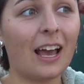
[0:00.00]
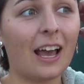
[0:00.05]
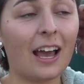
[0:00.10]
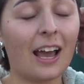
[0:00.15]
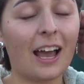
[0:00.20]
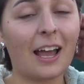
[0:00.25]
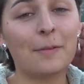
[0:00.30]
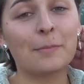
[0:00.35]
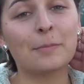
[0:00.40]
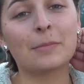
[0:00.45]

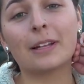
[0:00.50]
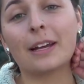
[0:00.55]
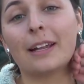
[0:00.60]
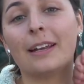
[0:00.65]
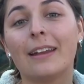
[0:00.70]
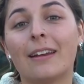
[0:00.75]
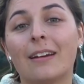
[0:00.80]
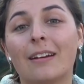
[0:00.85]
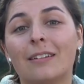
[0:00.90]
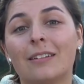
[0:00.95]
Yeah, I'm
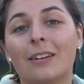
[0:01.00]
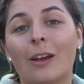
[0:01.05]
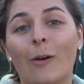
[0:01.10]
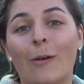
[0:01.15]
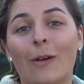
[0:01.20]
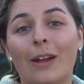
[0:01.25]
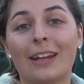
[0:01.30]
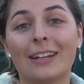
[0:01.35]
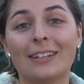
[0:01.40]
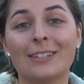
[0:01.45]
planning on
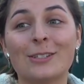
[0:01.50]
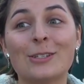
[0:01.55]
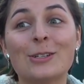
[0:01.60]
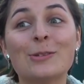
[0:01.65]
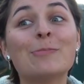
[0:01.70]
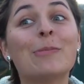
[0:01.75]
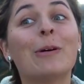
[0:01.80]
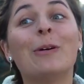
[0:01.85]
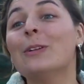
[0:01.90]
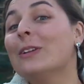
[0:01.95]
going
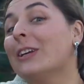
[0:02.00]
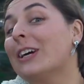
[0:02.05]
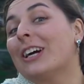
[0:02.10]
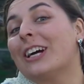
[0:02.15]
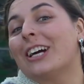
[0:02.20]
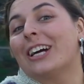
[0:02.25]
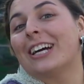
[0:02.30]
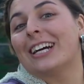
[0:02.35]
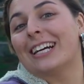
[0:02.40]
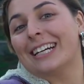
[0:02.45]
to
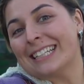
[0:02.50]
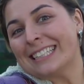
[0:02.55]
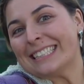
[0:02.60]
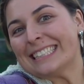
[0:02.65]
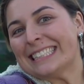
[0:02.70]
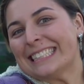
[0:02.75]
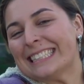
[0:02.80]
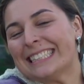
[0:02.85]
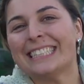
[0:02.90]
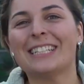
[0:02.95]
Boulder.
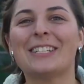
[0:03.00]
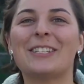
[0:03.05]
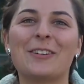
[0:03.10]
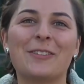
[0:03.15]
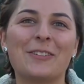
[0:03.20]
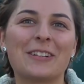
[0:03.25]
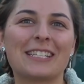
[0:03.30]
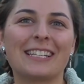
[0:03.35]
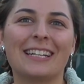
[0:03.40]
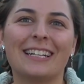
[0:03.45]

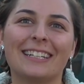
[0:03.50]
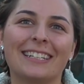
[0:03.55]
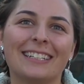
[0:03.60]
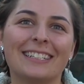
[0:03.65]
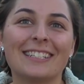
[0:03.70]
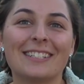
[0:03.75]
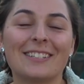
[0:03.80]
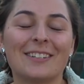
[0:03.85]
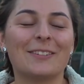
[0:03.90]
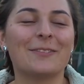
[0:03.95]
So
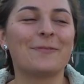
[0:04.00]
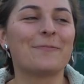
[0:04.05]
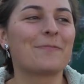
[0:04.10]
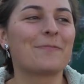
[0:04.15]
excited, so.